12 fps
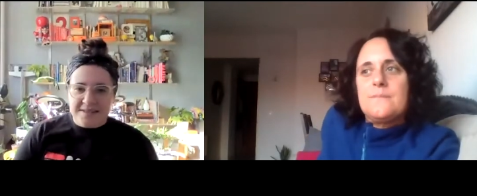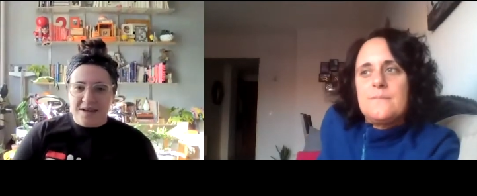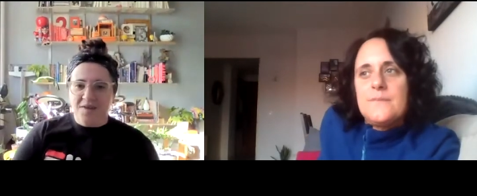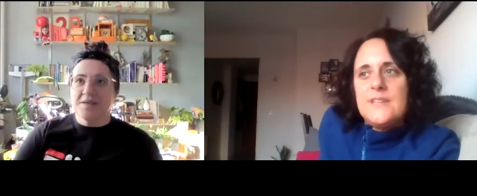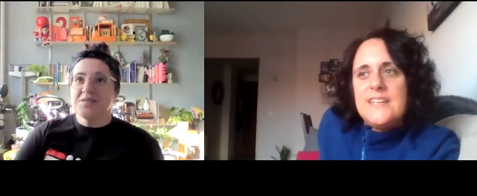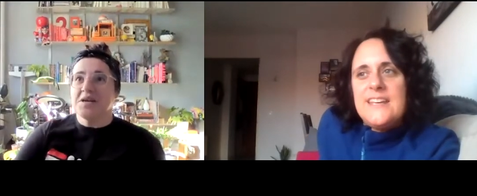
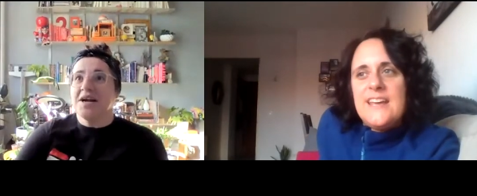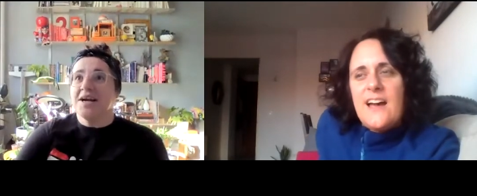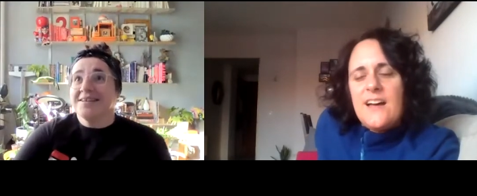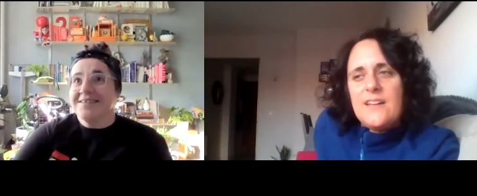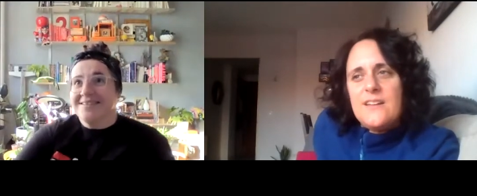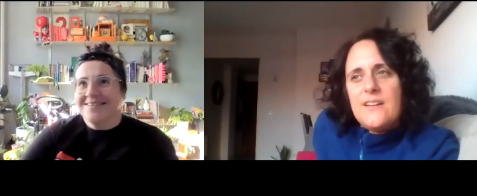Speaker 1: okay, sorry.
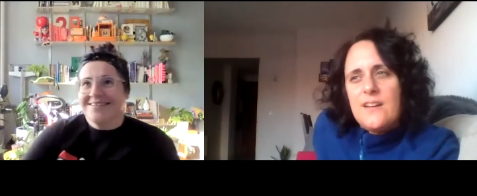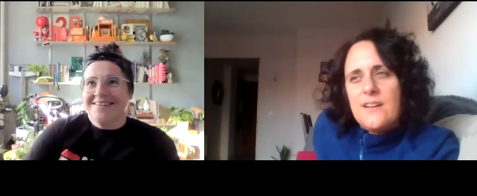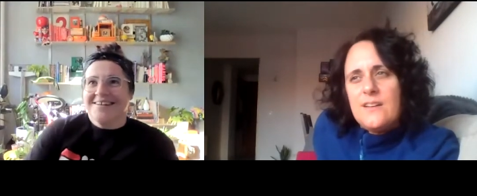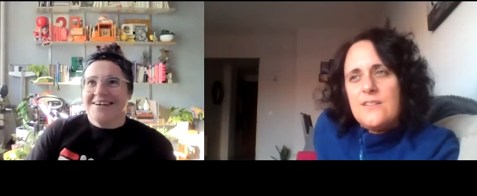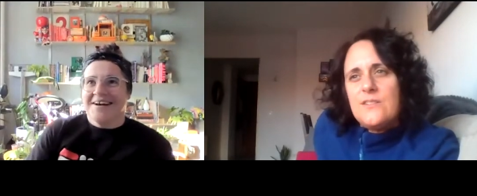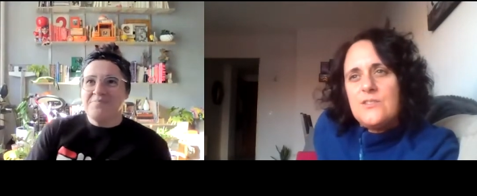Yeah.
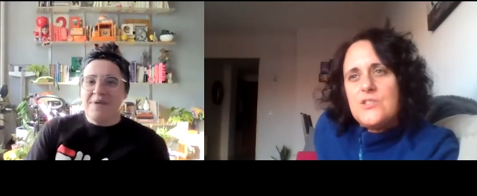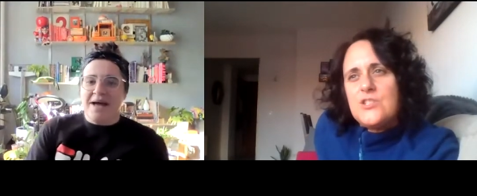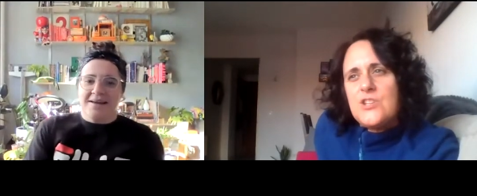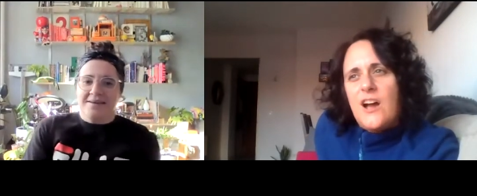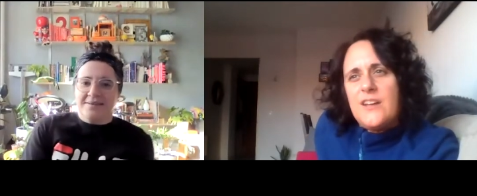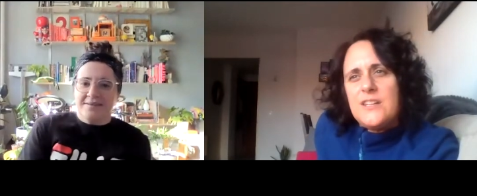I'm back.
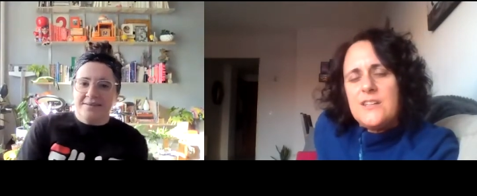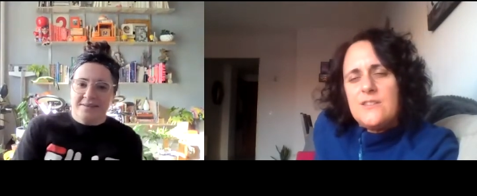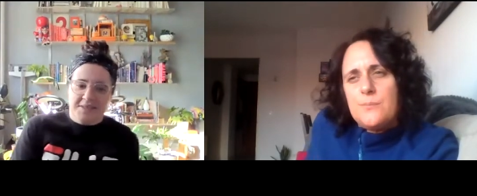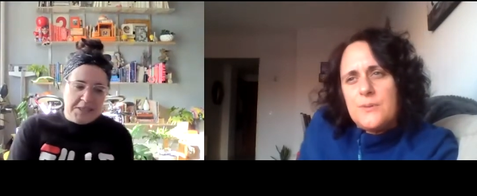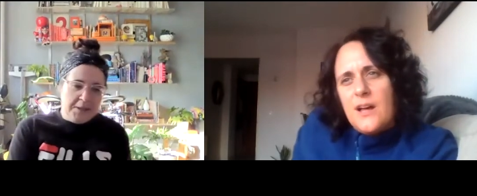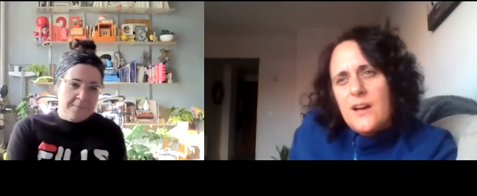Johnny,
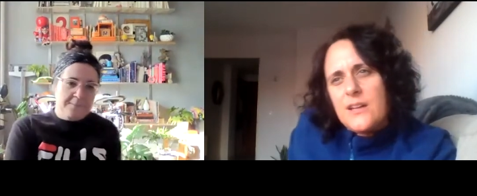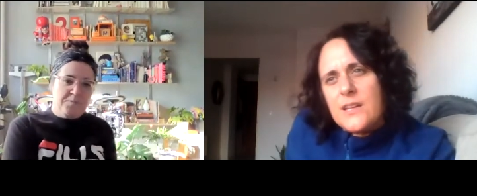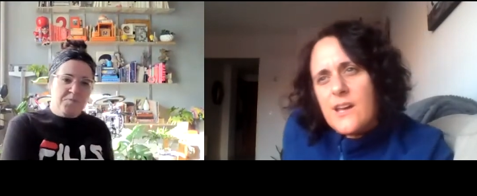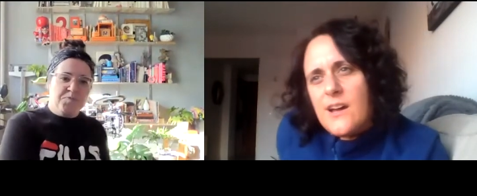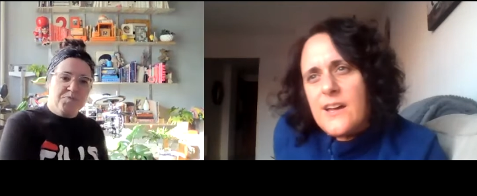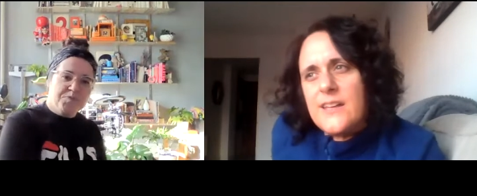the
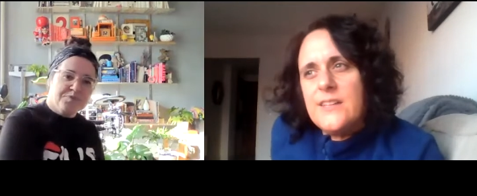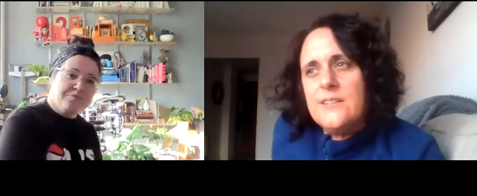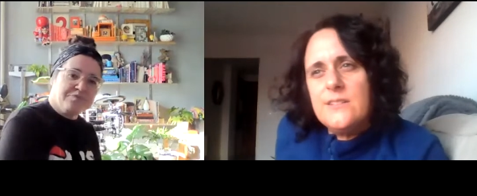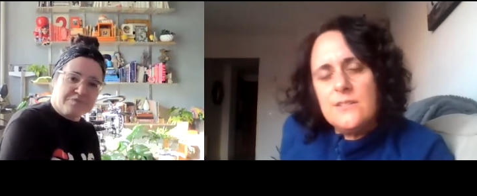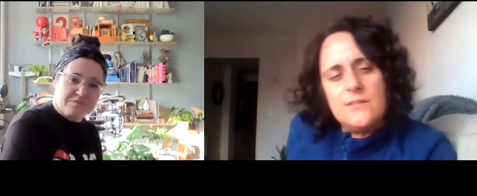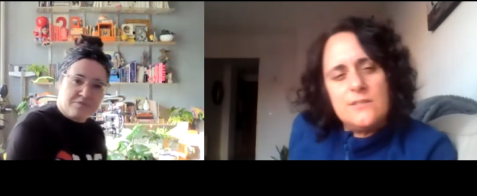blonde guy.
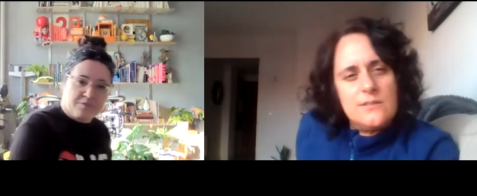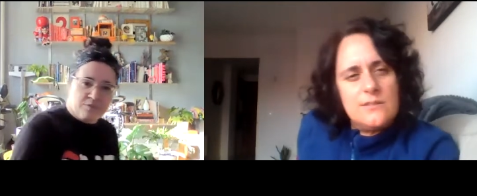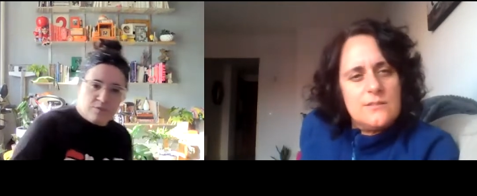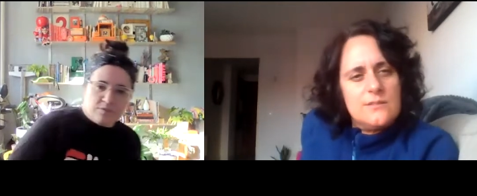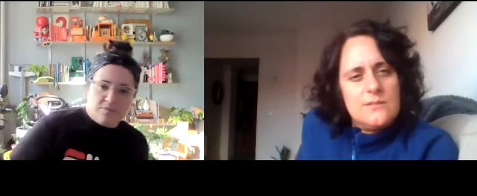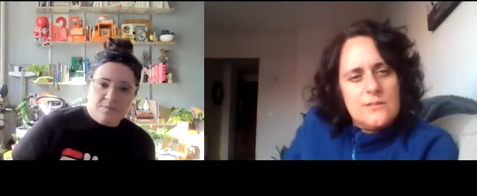
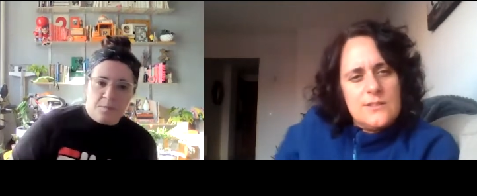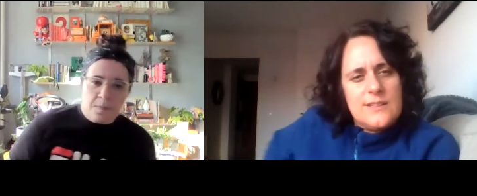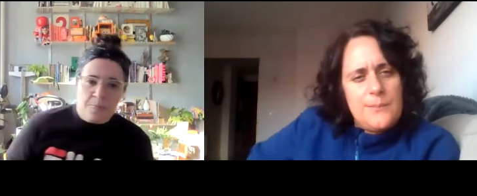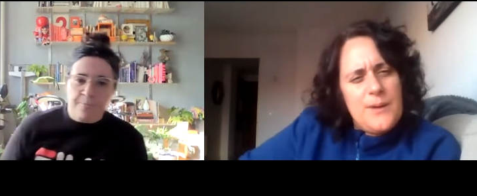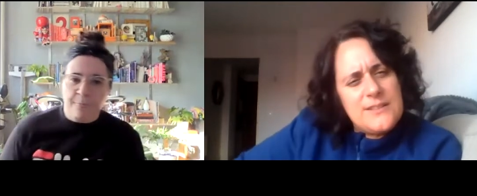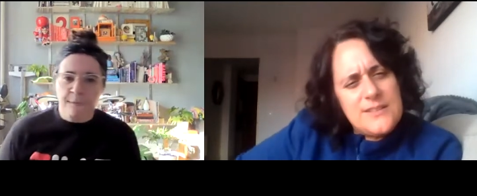
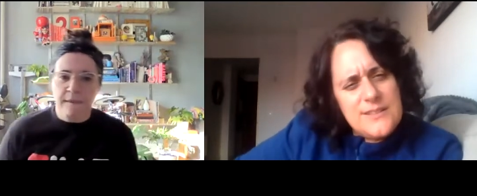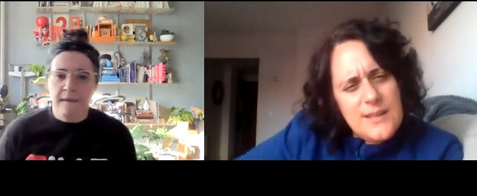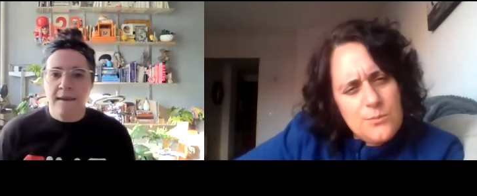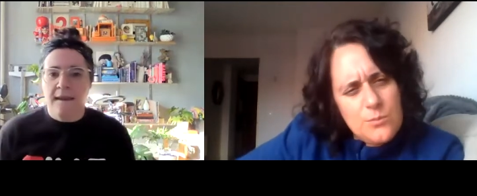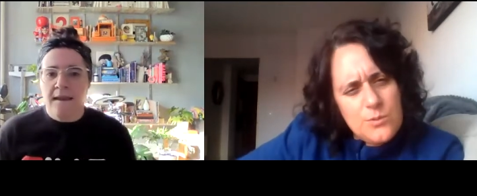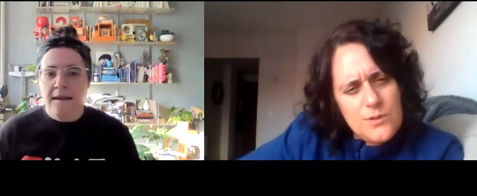Get back to
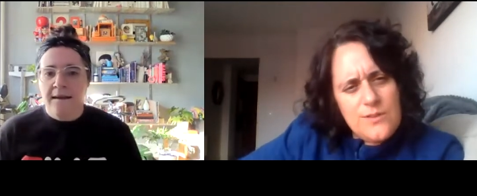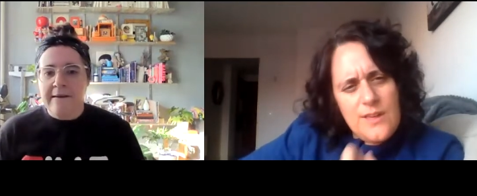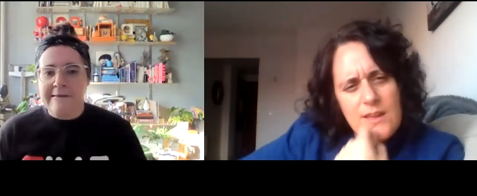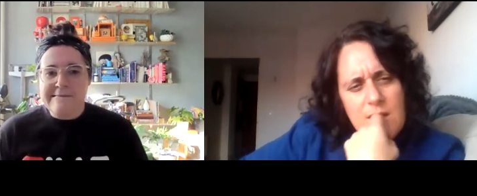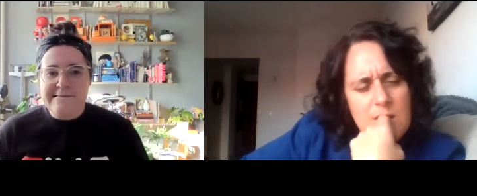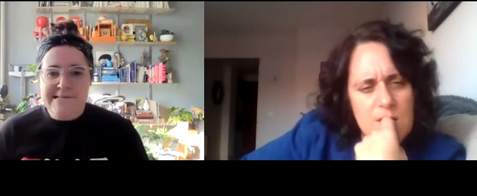that. What were you
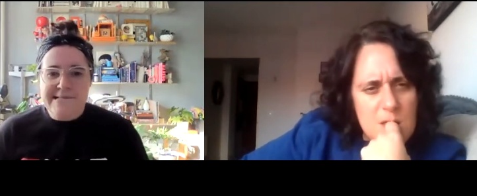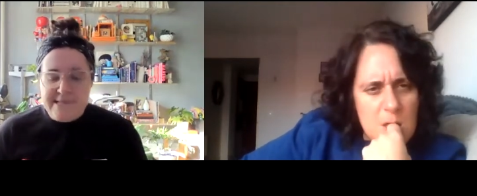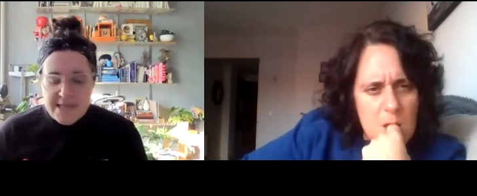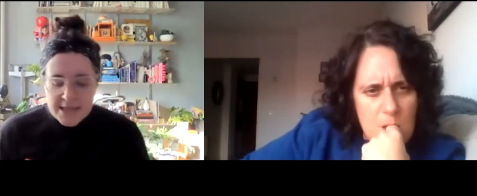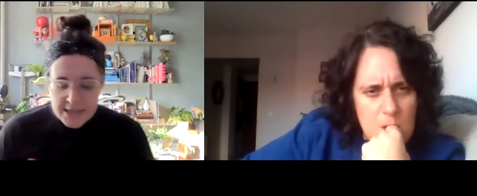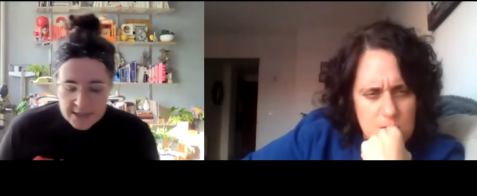saying?
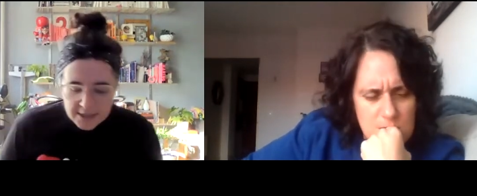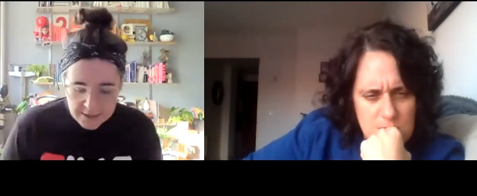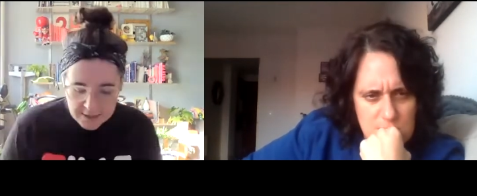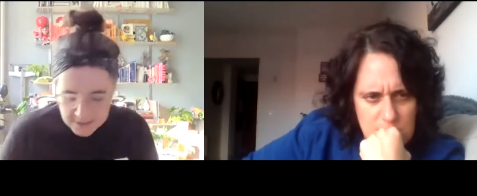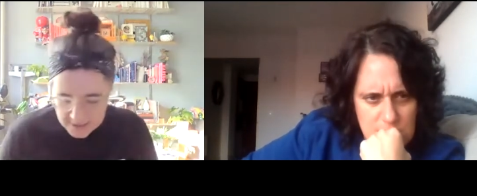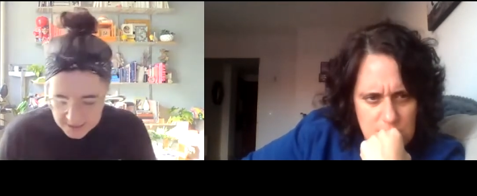
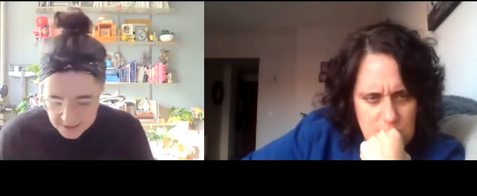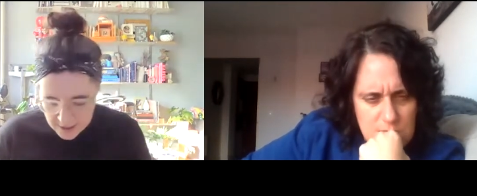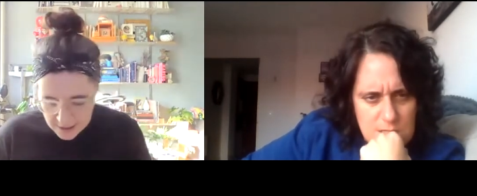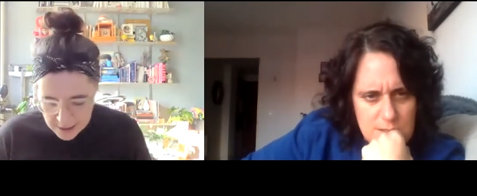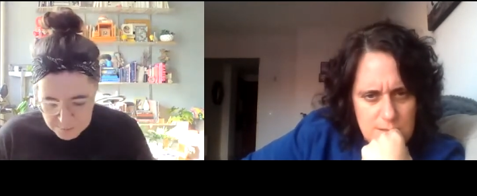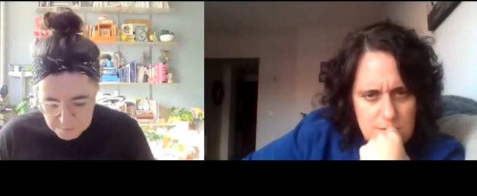
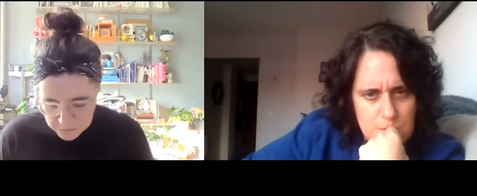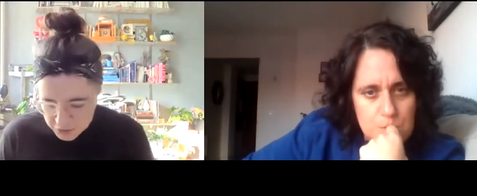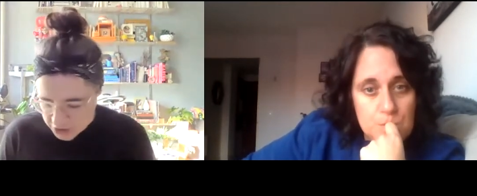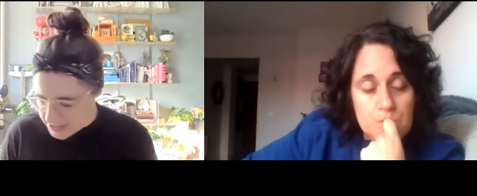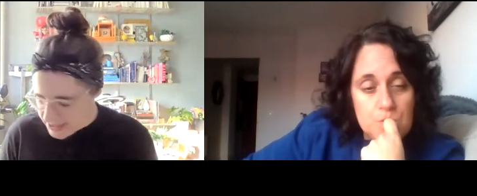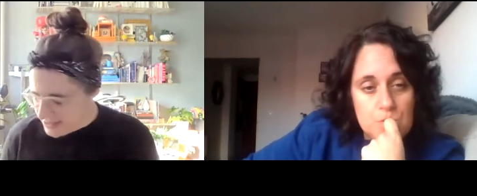
Speaker 2: Um,
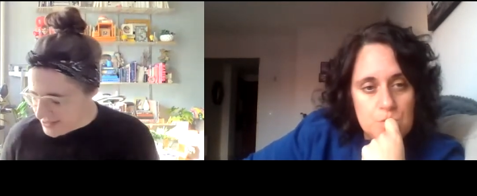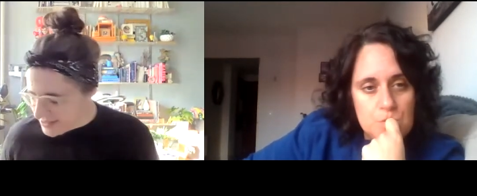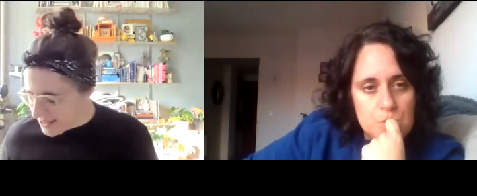just his